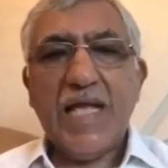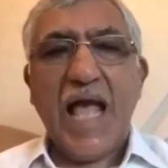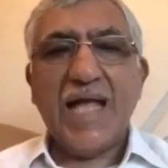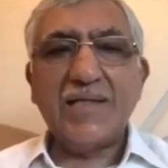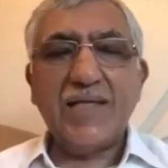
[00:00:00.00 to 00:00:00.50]

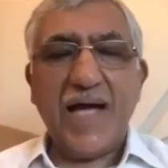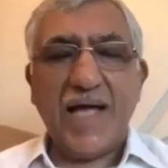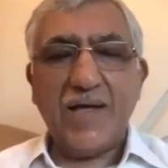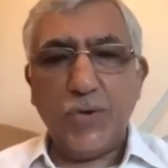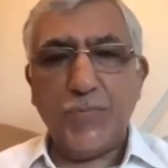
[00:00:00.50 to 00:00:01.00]
And
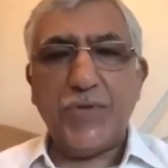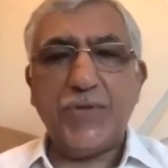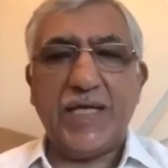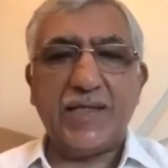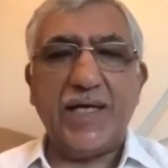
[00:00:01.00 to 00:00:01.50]
I hope you
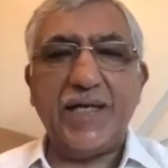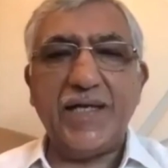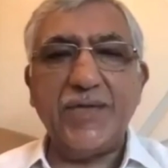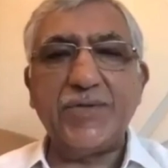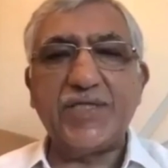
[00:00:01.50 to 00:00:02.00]
can
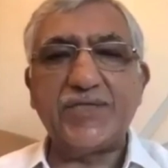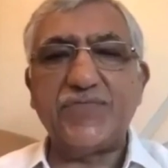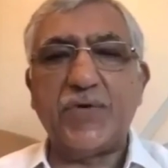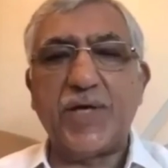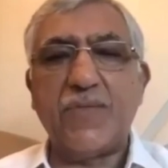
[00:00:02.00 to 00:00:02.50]
continue this
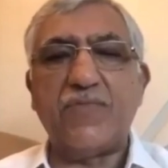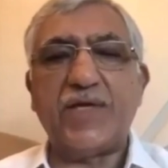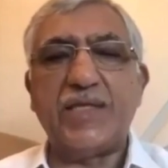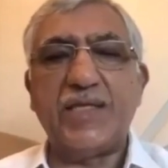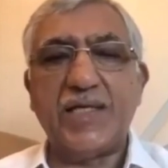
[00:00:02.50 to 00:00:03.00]
forum
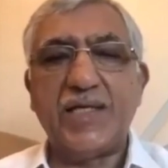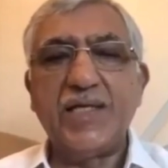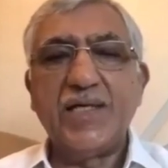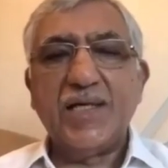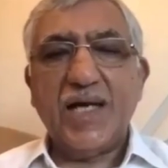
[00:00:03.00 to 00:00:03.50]
with the
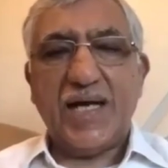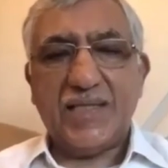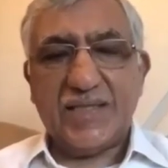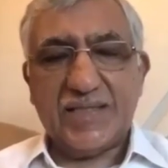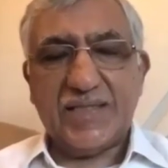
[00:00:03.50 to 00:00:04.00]

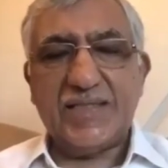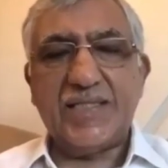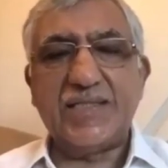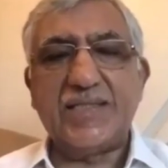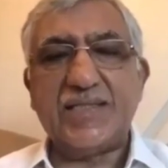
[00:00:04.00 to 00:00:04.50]
other
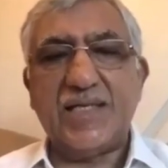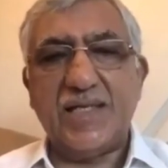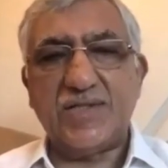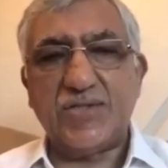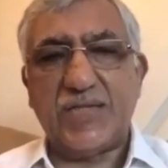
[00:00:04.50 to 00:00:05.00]
surgeons
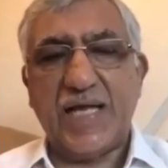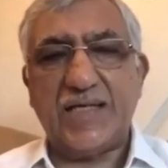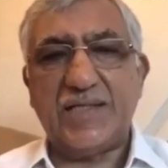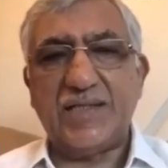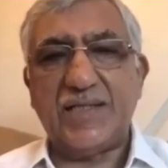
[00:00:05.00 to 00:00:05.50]
so
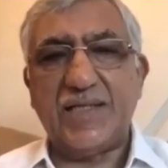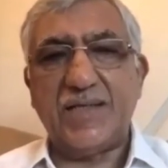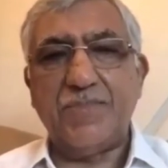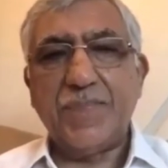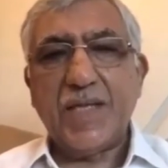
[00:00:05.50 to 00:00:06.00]
that
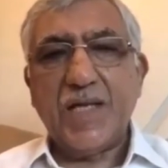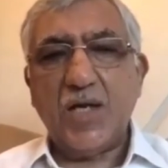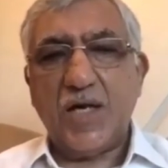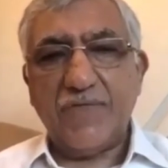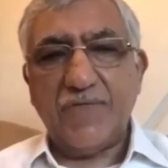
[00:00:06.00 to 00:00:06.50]
a
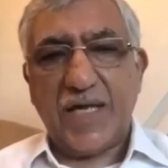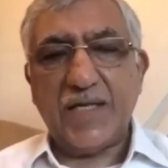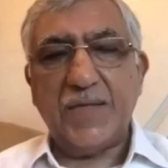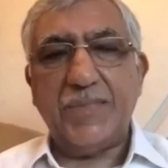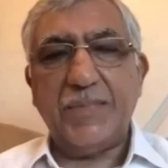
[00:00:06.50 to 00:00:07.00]
lot of
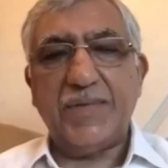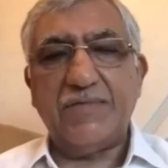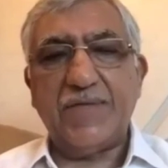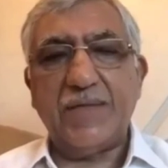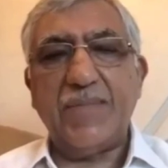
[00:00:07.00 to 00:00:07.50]
younger
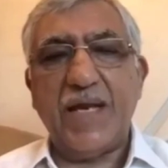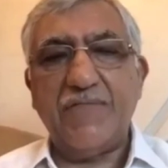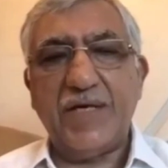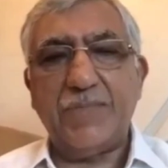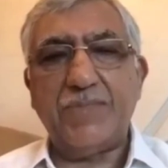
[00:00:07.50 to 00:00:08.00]
people will
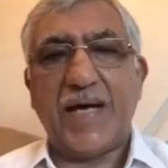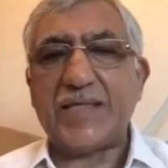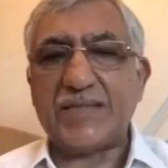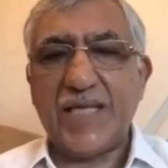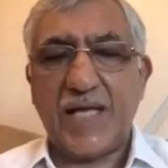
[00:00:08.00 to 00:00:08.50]
benefit.
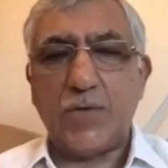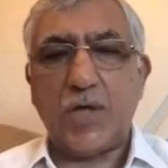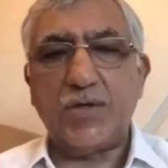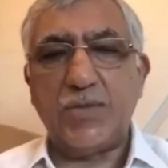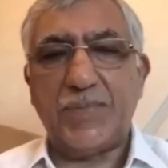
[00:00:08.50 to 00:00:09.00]
Pakistan
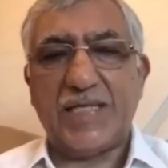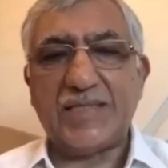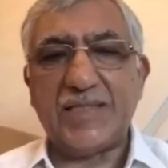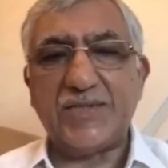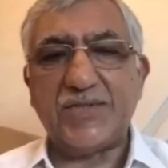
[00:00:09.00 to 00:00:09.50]

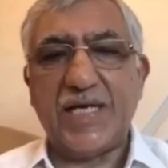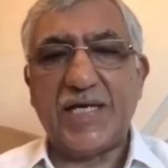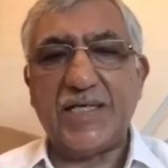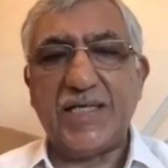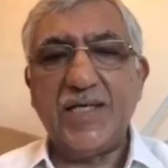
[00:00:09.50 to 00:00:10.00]
Oculoplastic
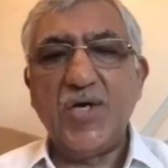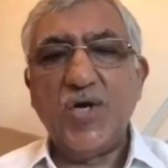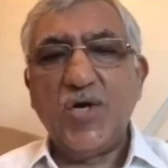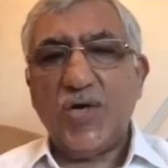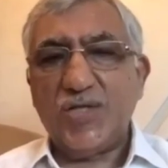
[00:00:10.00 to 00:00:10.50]
Society
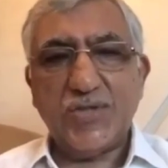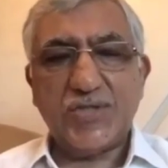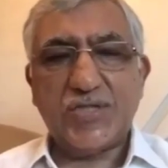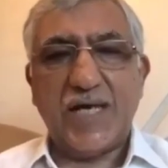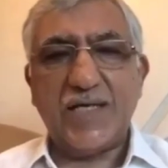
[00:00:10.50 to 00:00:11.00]
also
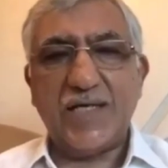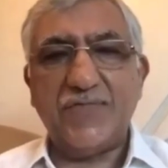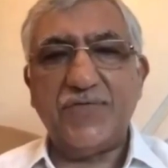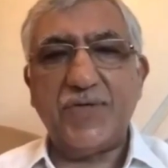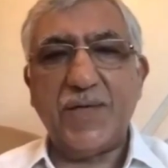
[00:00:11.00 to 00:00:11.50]
started a
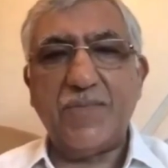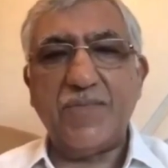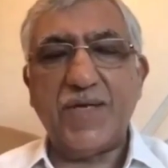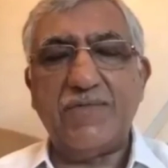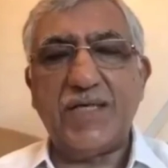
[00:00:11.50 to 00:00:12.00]

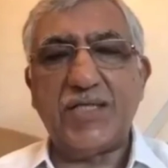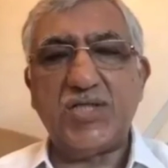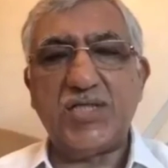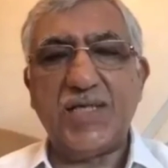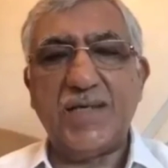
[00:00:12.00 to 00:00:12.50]
forum
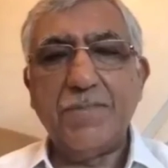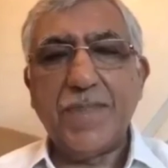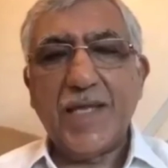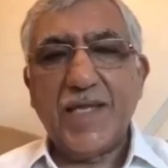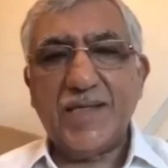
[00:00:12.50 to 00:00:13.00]
which
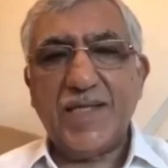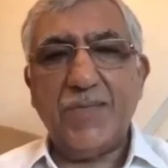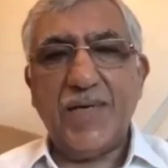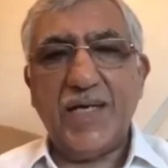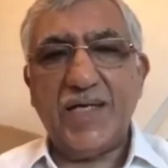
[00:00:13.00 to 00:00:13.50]

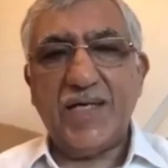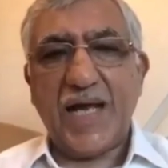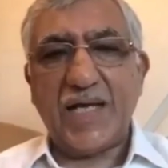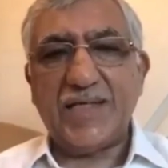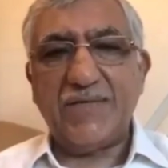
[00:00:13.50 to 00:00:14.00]
they've been
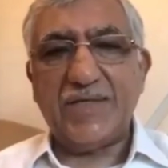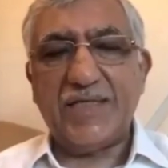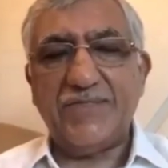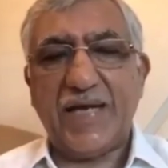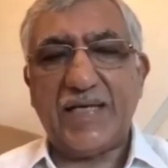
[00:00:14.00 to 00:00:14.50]
interacting with
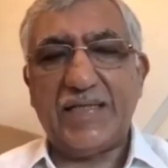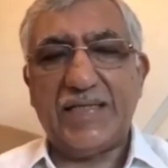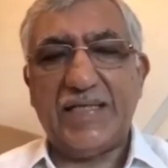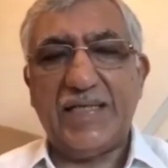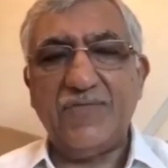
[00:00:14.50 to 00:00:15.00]
the
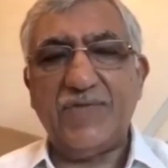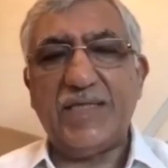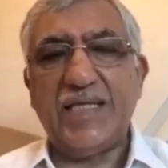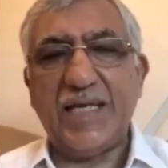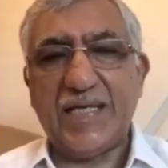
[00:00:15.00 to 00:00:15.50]
faculty,
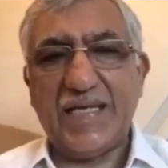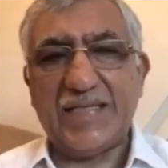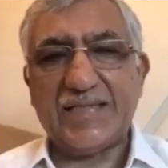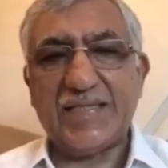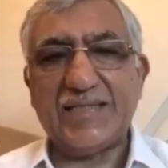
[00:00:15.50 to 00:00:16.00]
with their
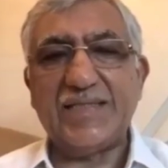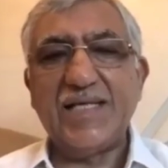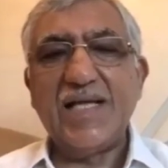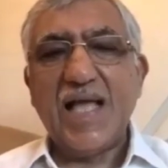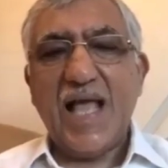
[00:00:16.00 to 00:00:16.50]
cases,
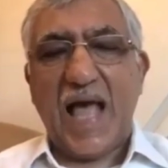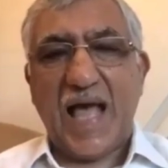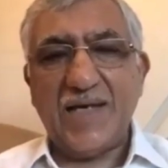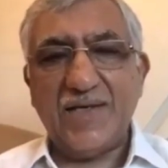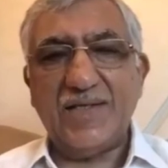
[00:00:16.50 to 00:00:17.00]

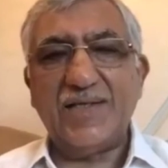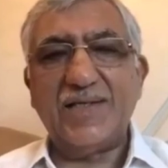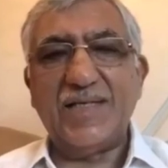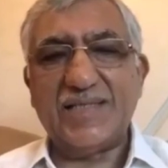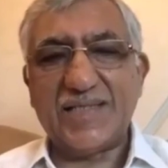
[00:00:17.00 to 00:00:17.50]
and
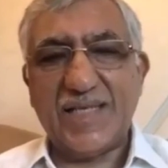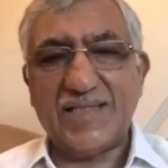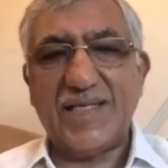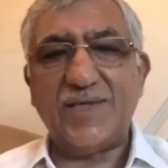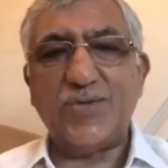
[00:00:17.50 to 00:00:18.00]

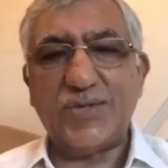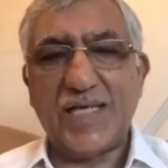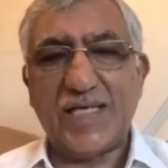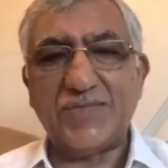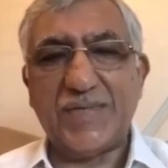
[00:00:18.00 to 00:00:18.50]
discussing those
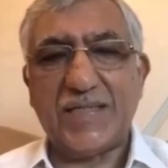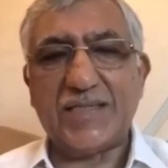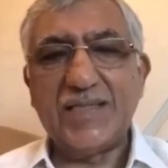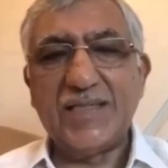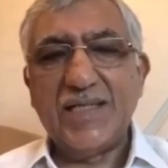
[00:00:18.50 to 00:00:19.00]

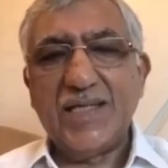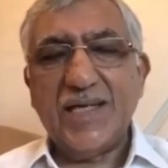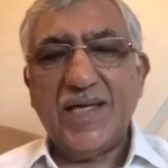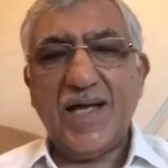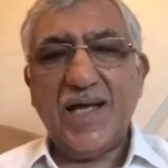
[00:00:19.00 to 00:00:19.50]
aspects
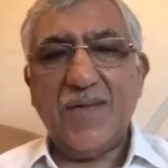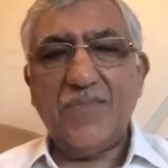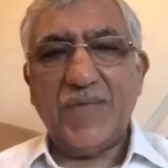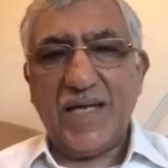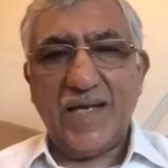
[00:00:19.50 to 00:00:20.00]

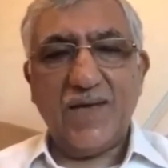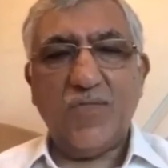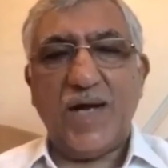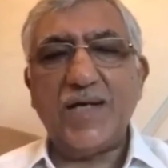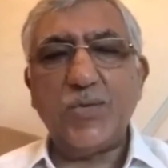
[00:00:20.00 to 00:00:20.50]
in a
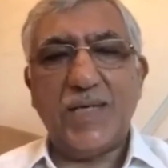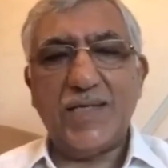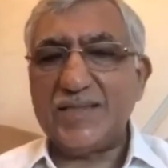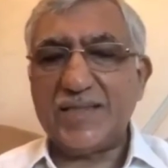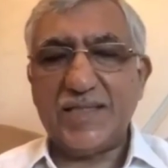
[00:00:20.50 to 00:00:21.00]

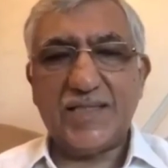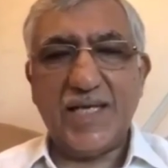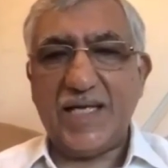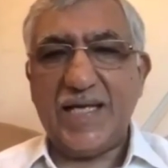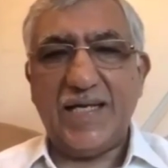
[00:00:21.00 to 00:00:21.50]
one-to-one
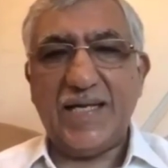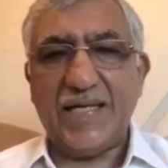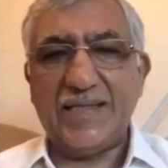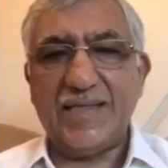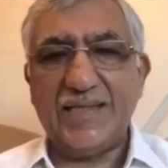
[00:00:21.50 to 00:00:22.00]
discussion again
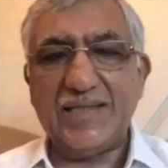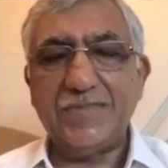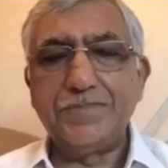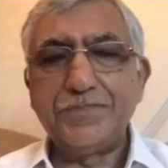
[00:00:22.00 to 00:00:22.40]
like this.